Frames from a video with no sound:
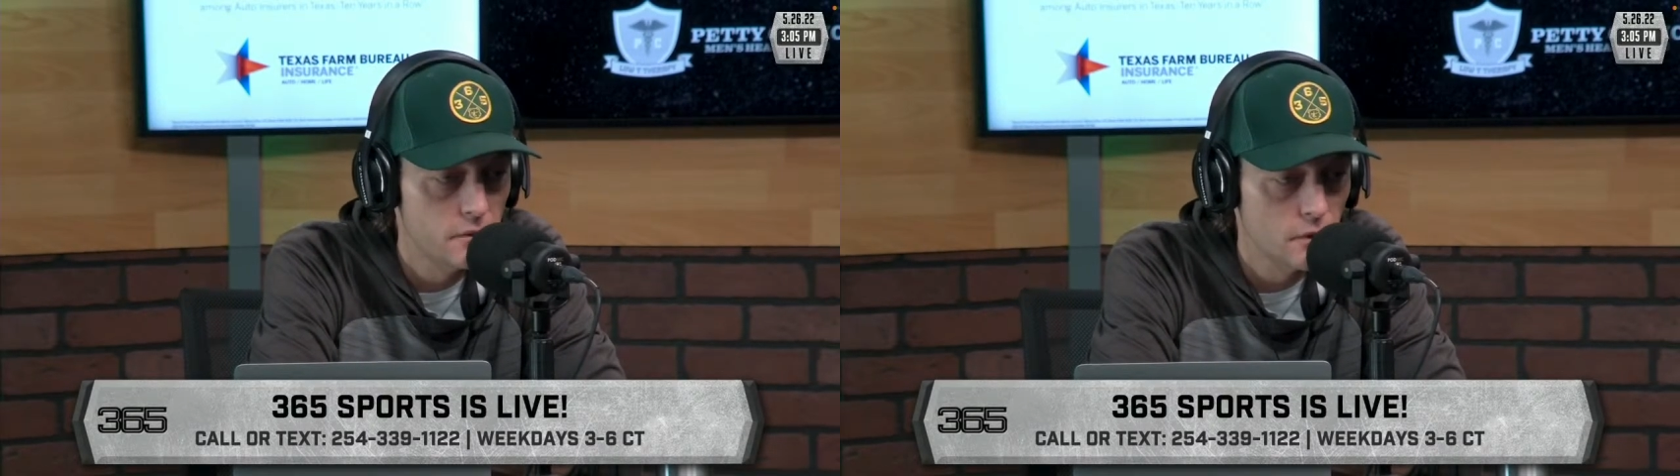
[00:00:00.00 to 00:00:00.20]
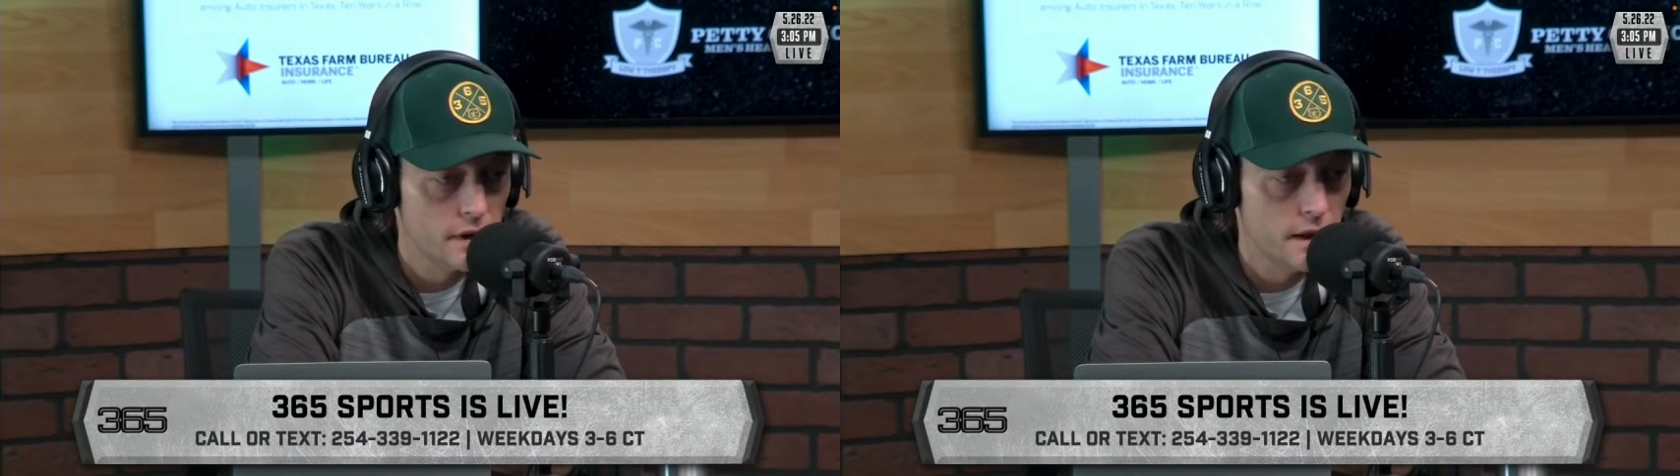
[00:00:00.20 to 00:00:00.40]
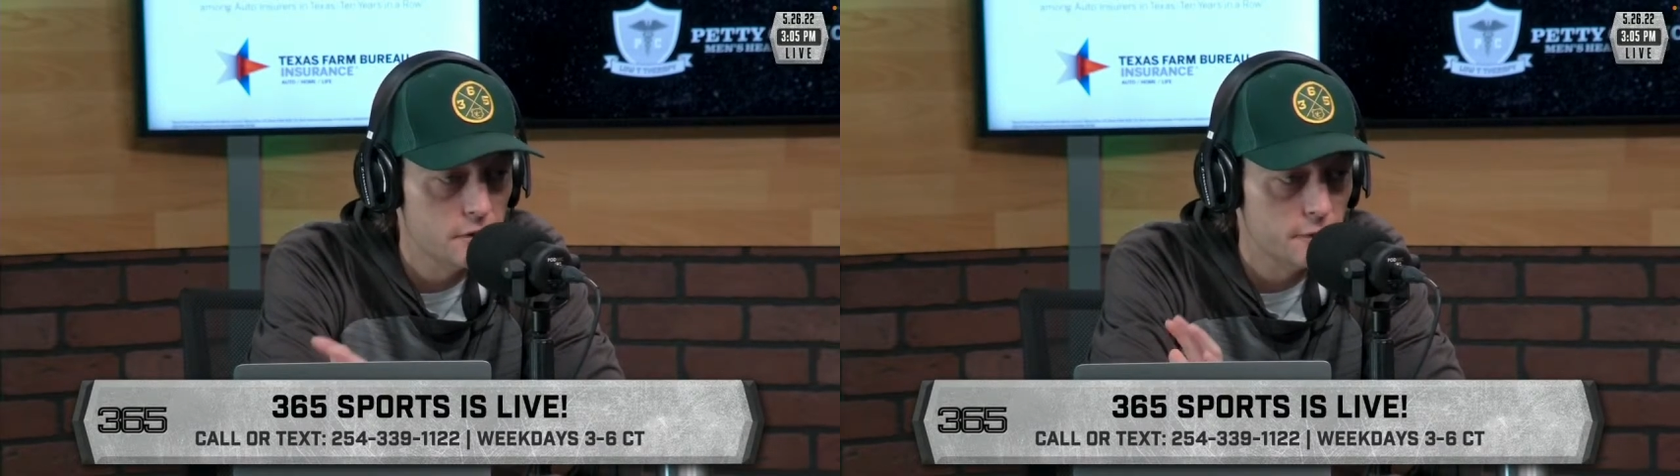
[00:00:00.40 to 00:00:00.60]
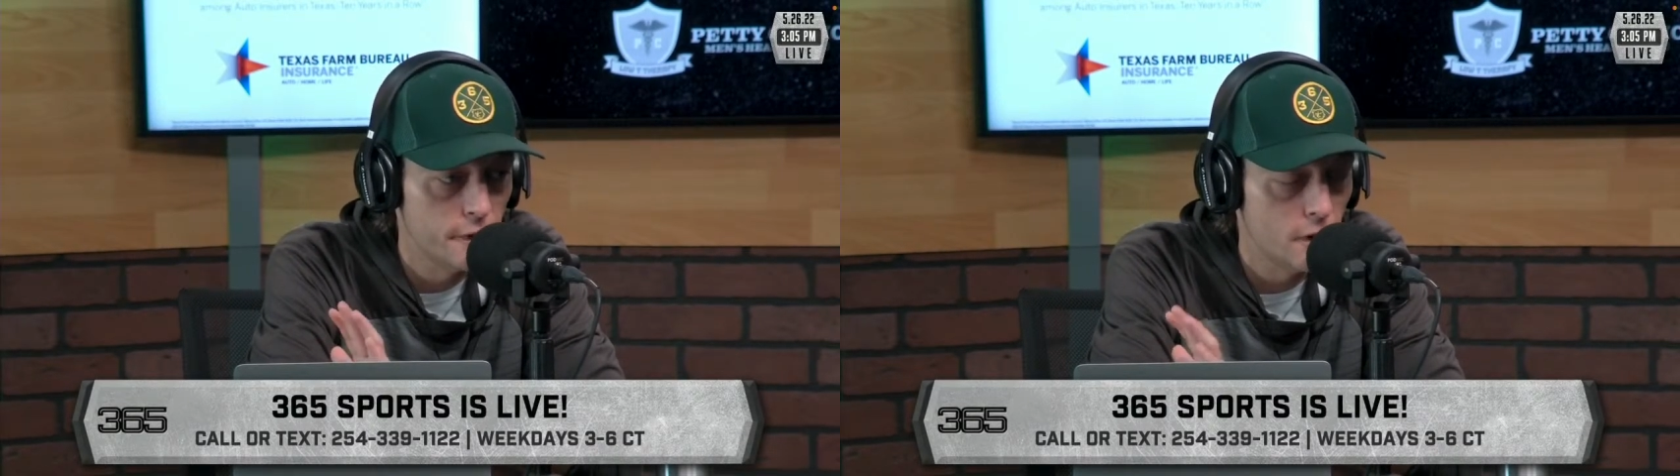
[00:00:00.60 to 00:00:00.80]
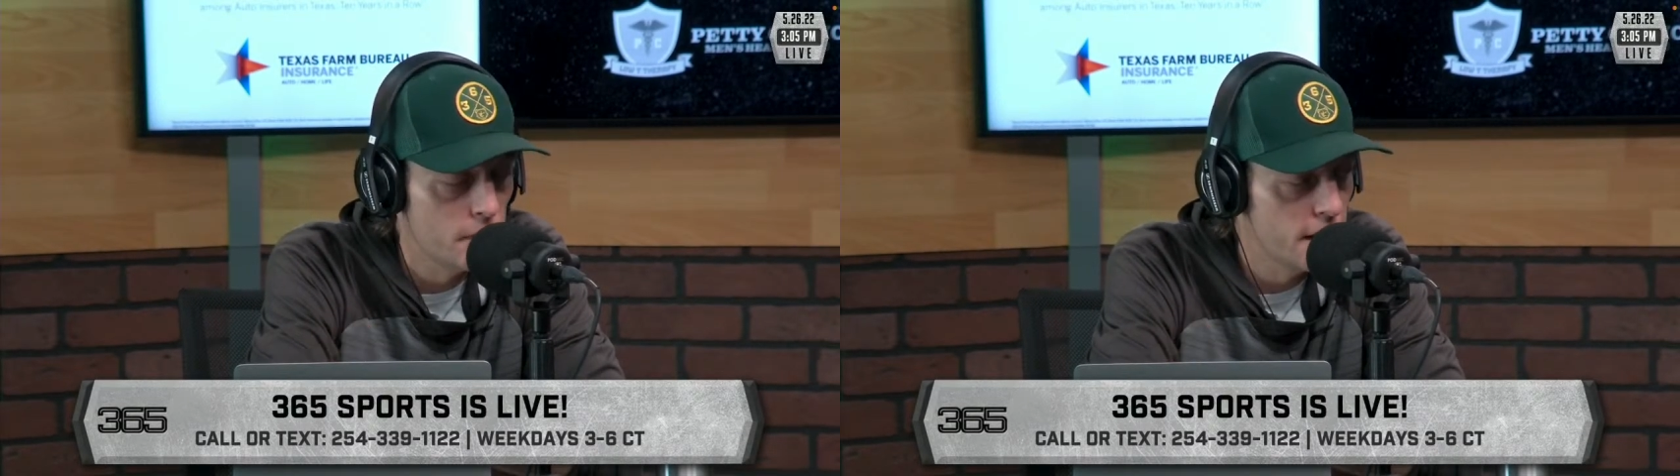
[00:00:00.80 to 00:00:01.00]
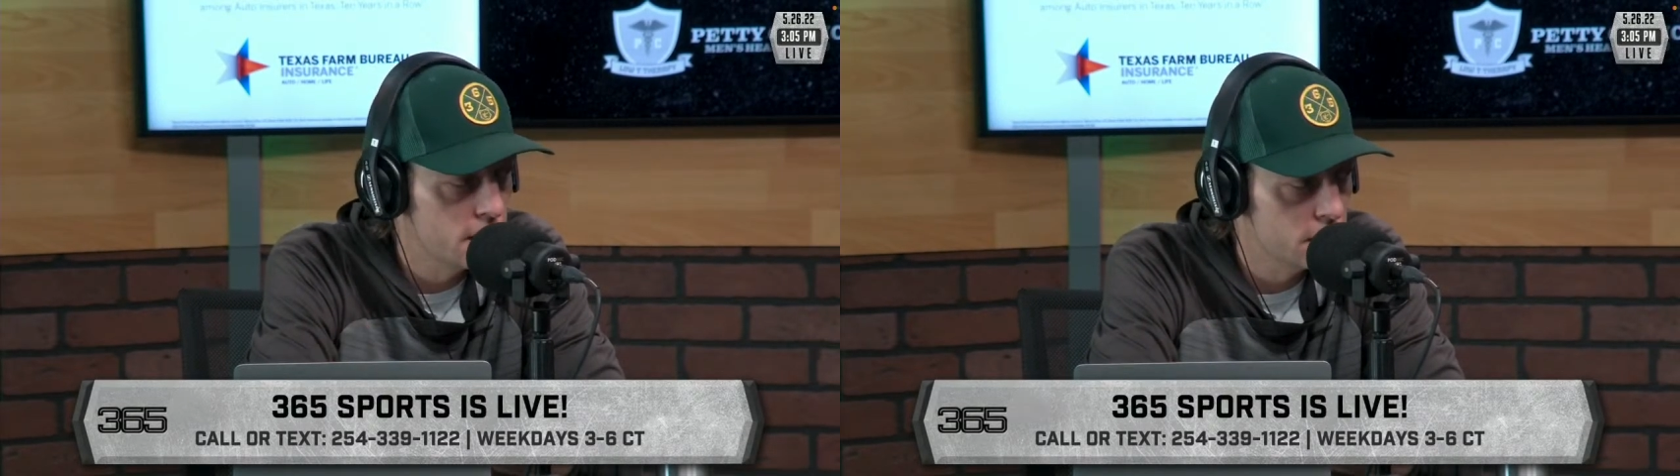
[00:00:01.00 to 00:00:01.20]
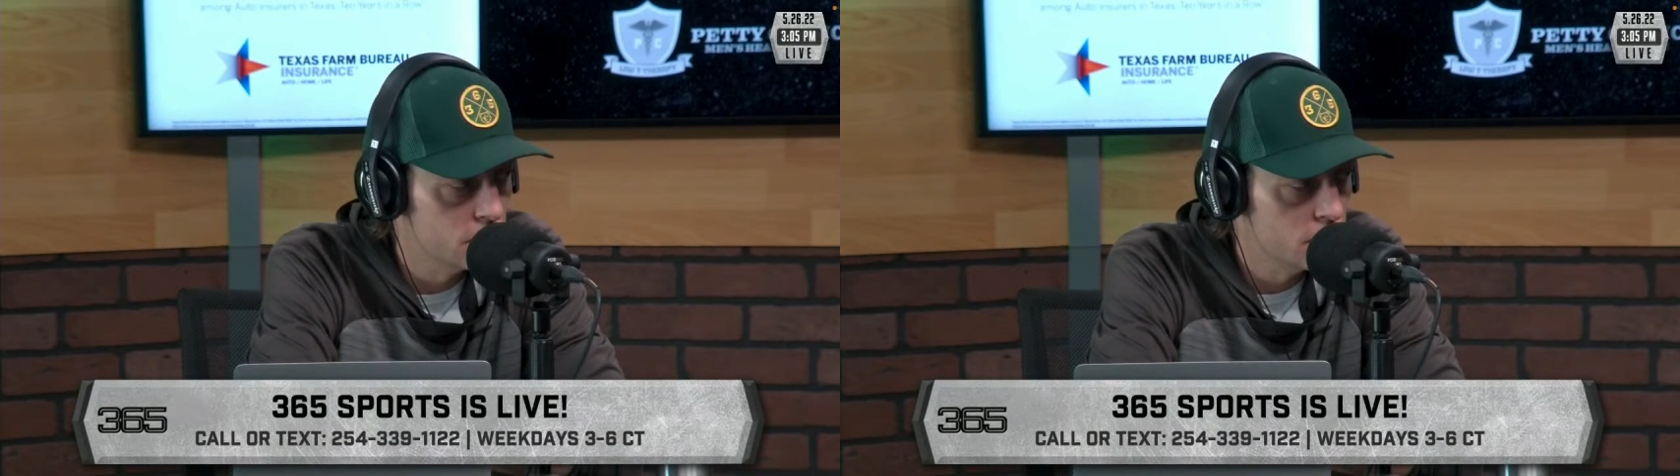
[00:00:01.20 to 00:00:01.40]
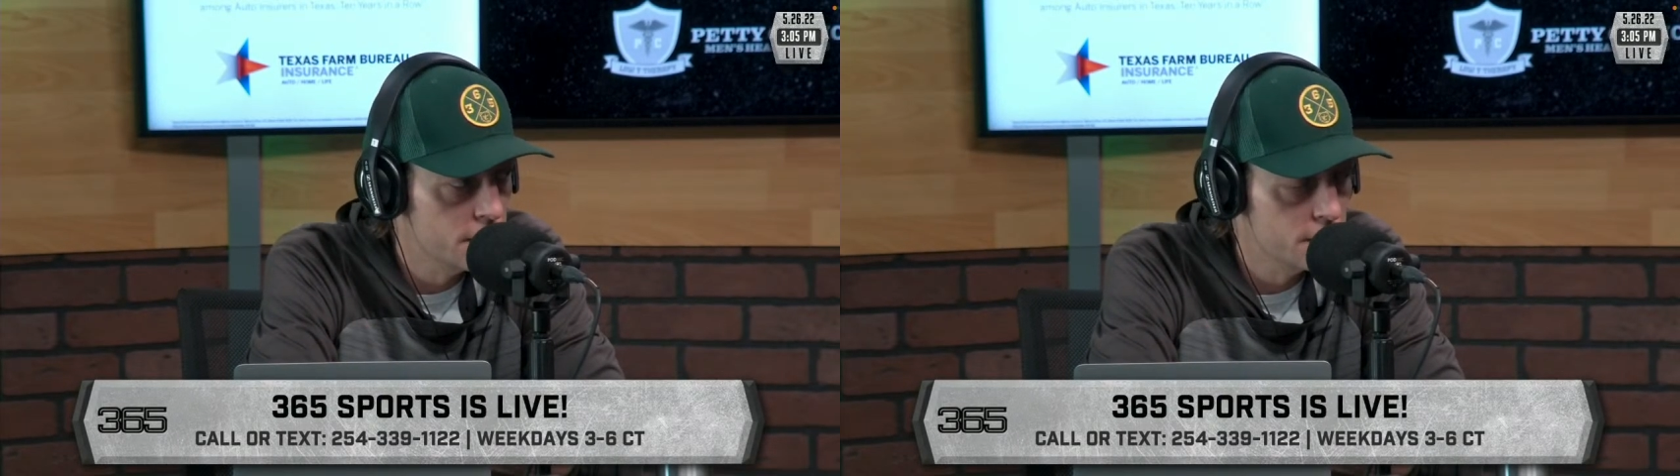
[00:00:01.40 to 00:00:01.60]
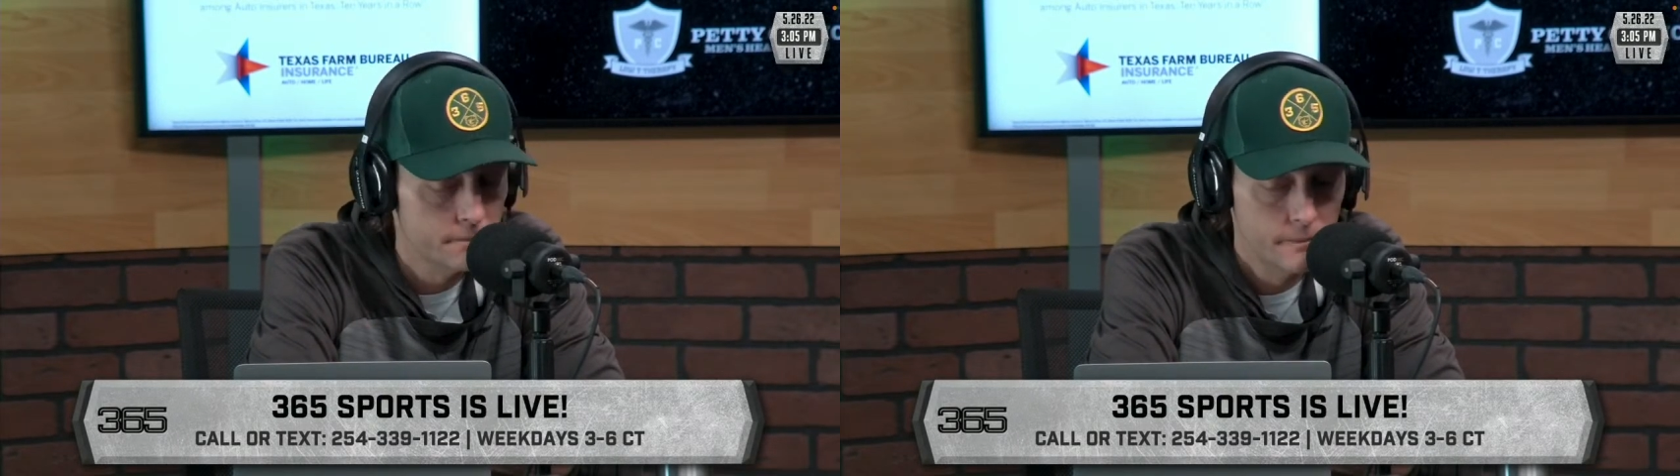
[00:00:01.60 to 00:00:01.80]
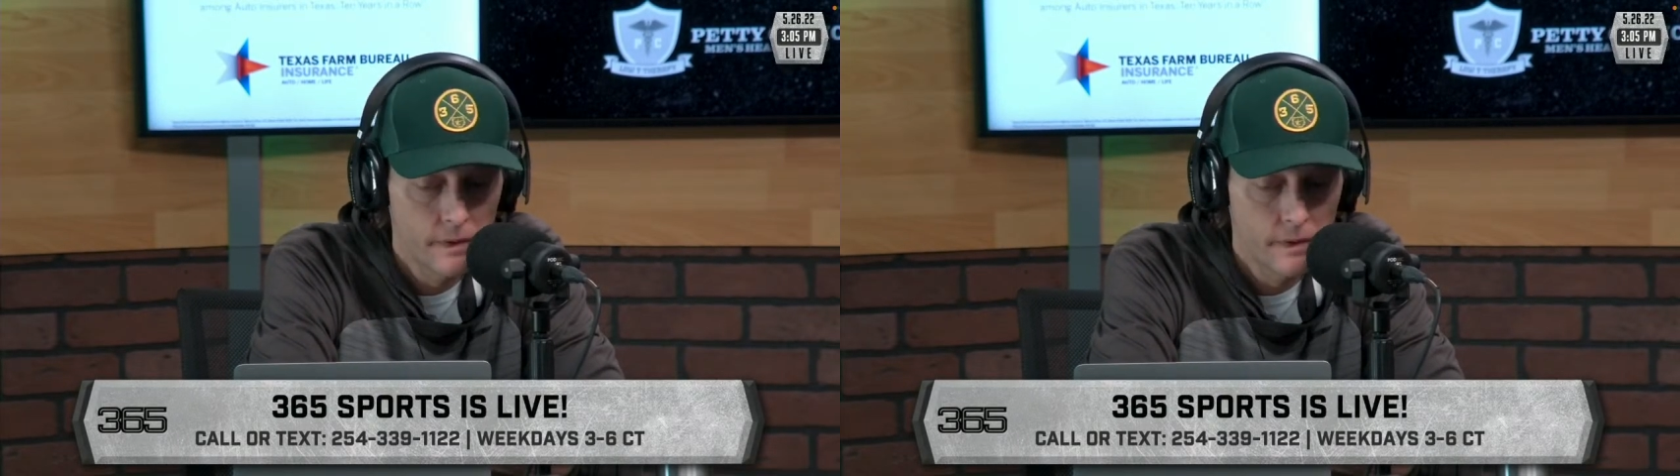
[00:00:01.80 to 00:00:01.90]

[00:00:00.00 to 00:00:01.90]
We're going to have to fall back a little bit.